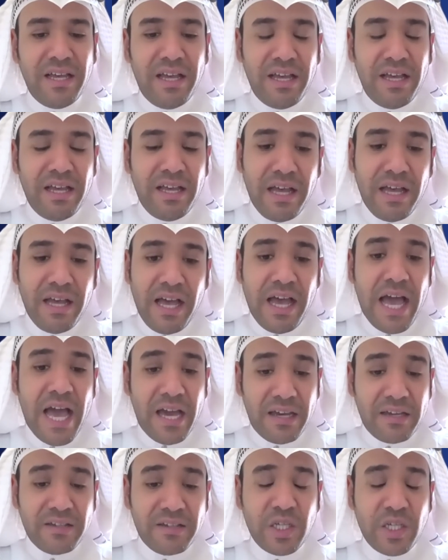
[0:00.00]
uh
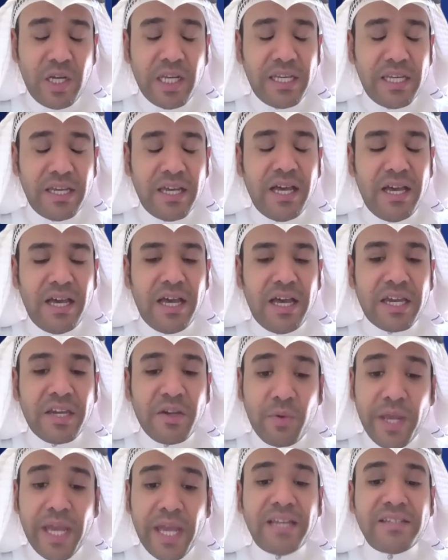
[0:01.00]
actually uh,
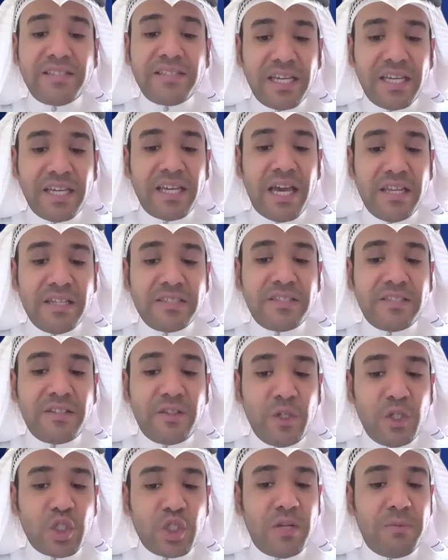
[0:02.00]
creating an
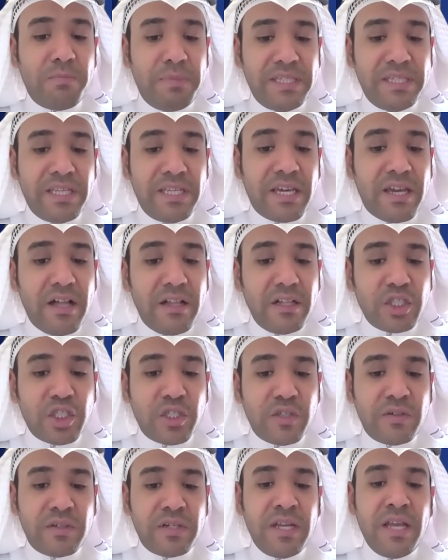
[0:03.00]
institution PD
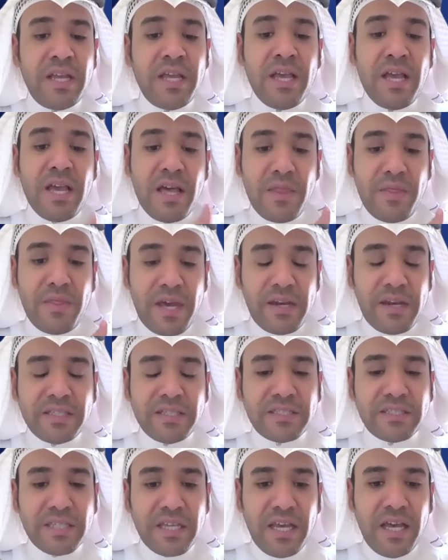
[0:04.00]
culture that
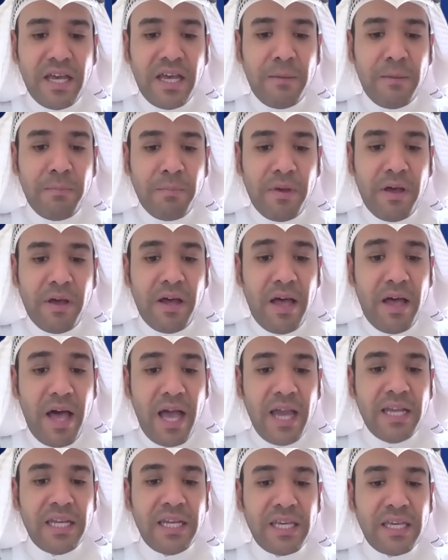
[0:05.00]
is um, uh,
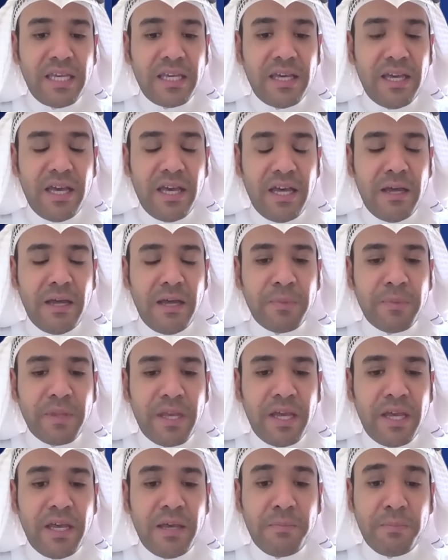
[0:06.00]
highly um,
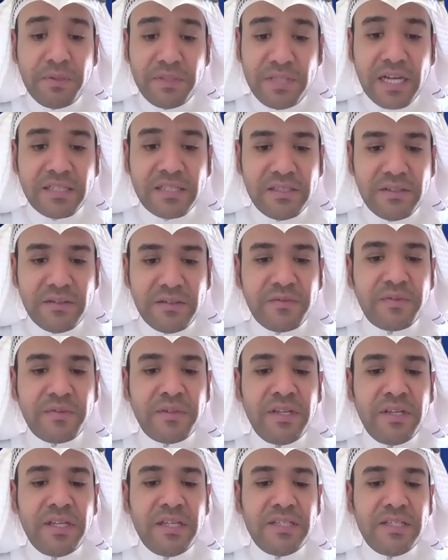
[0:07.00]
productive.
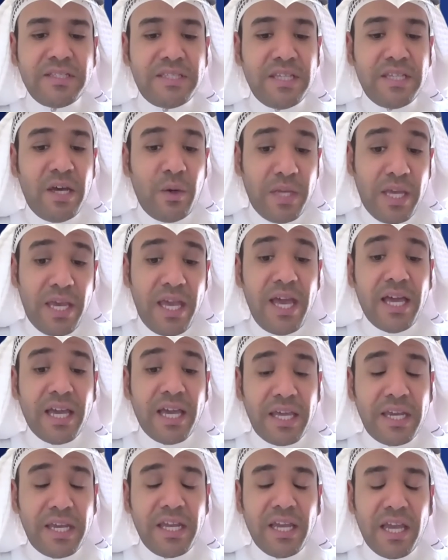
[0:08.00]
So yeah,
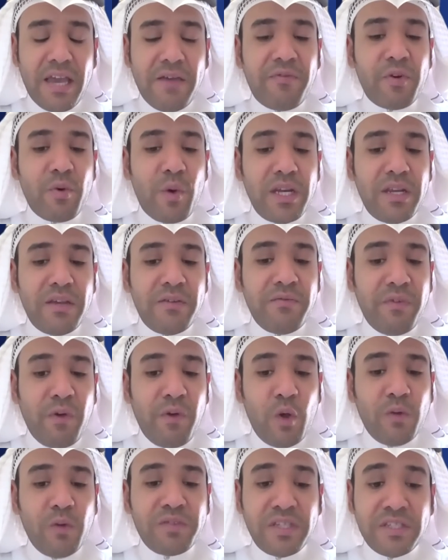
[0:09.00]
getting everyone
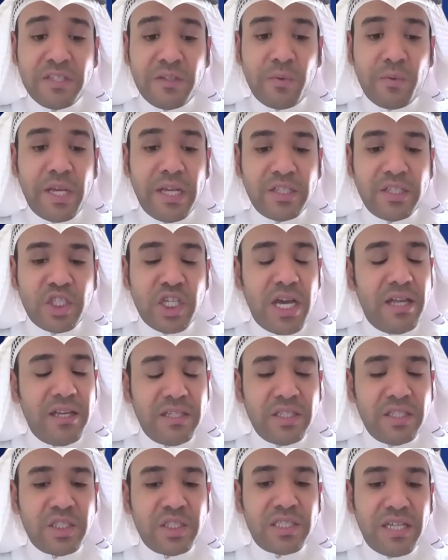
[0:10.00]
involved is a real
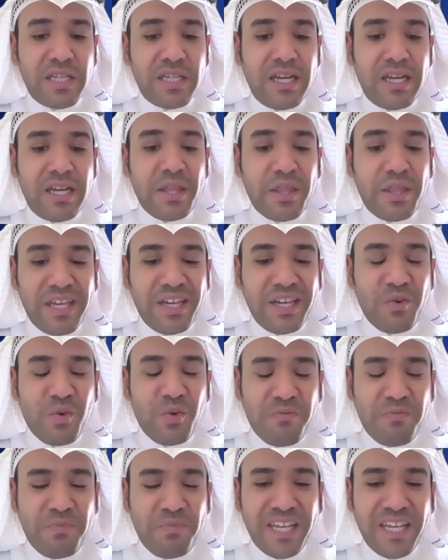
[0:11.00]
challenge, and I think
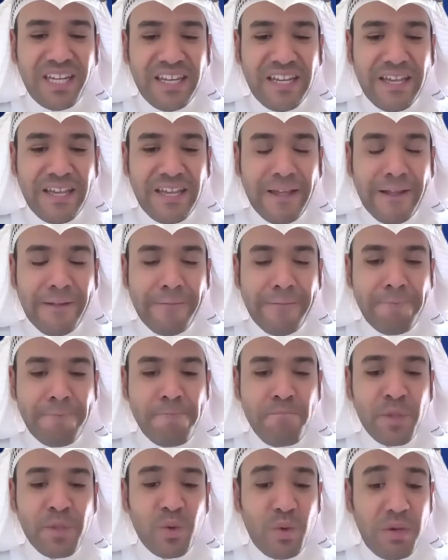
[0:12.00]
we've been um,
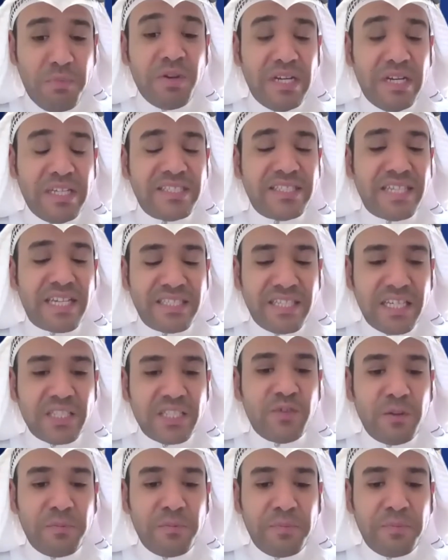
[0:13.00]
we've been really
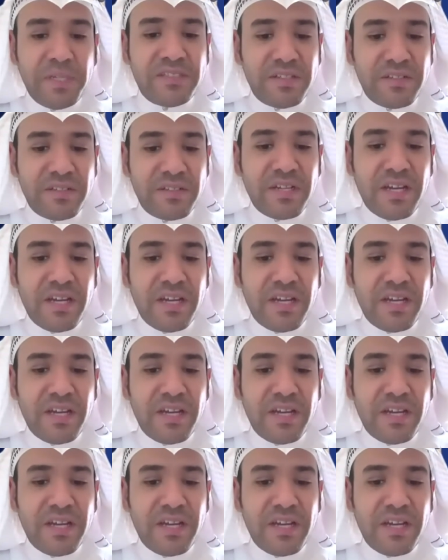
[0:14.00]
successful, Peter,